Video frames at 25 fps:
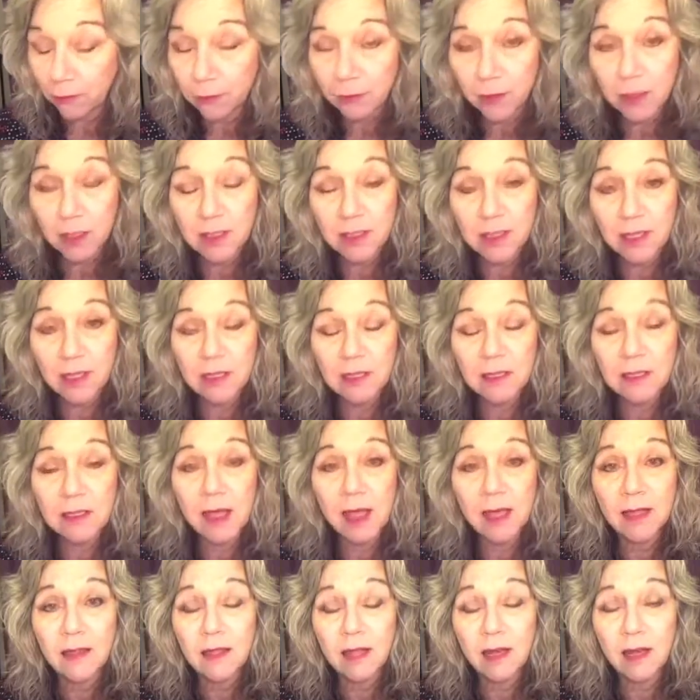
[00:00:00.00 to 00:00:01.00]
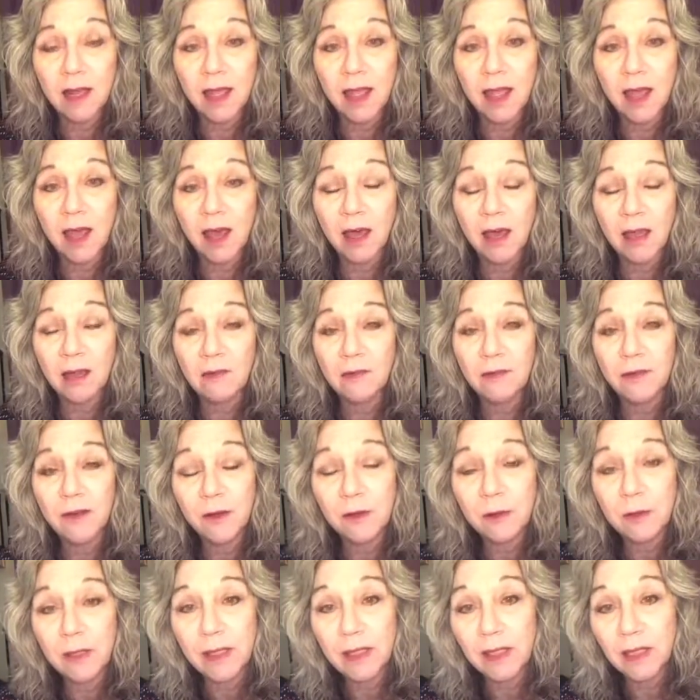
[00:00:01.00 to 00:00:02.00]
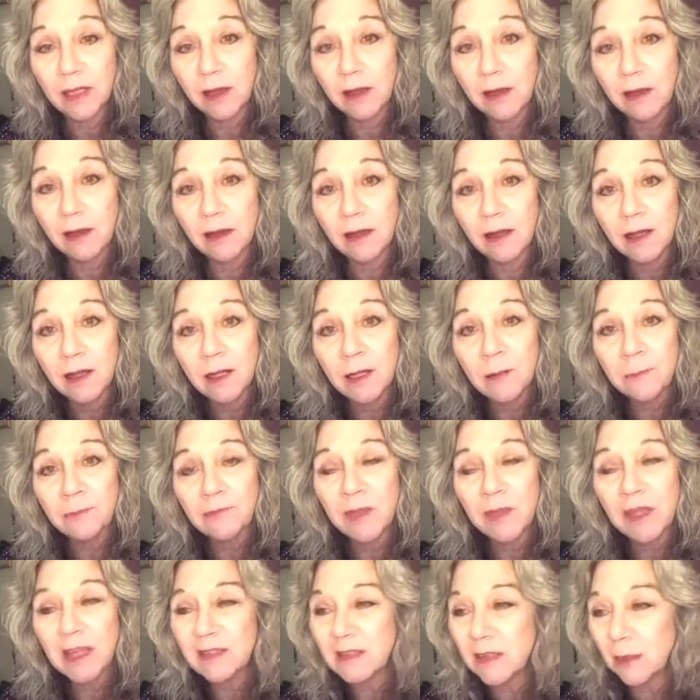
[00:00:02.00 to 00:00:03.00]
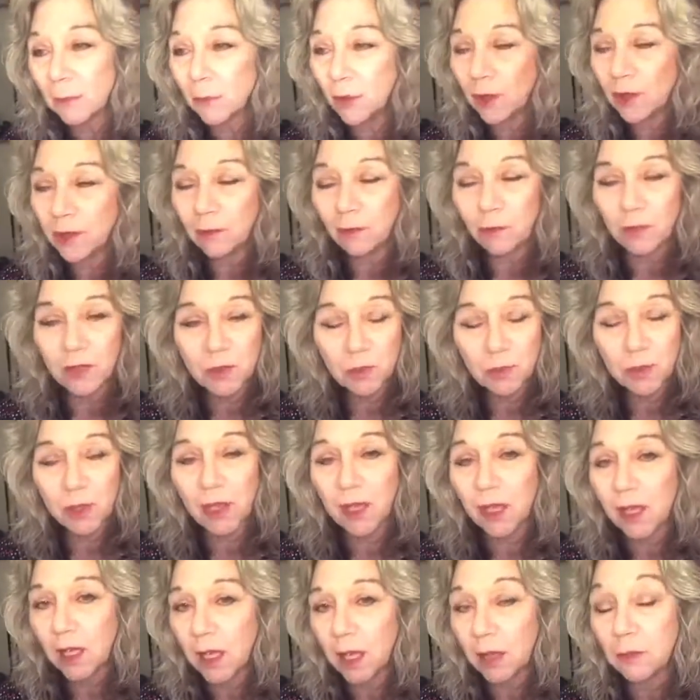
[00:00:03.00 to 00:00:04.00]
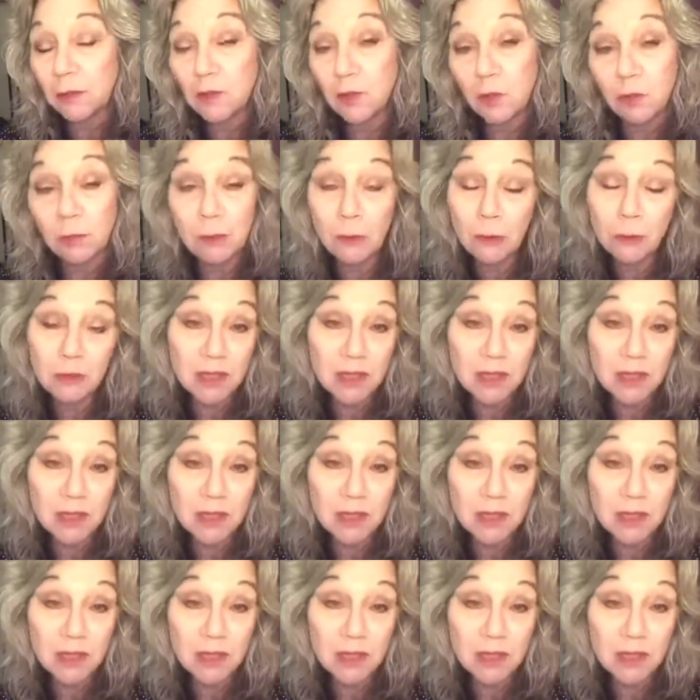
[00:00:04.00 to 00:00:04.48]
for this insight that I had fairly young, someone was playing games with me.